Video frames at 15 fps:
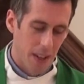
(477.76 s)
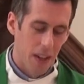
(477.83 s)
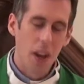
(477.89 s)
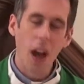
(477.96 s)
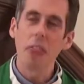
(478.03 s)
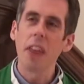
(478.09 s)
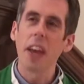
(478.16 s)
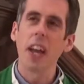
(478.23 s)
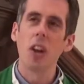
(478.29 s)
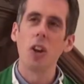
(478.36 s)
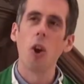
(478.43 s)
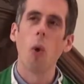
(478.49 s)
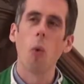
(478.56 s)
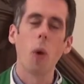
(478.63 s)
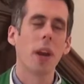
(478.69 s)
"Nothing and
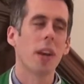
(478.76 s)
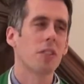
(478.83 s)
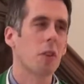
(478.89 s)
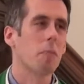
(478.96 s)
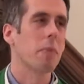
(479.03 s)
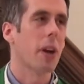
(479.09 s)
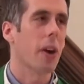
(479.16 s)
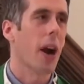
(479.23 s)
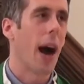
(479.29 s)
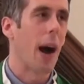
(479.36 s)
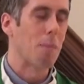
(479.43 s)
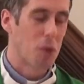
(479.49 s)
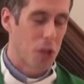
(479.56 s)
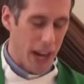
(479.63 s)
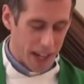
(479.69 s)
no one is a mere
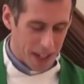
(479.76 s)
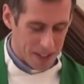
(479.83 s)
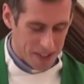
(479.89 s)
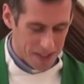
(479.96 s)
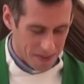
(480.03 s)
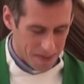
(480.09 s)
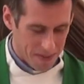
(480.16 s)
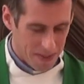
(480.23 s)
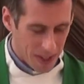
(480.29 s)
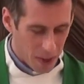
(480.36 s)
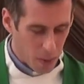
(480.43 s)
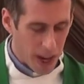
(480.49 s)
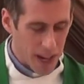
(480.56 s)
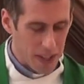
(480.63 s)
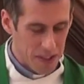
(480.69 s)
object," he
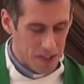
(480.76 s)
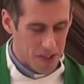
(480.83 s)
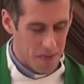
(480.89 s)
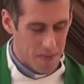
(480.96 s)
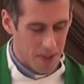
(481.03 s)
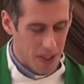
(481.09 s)
writes,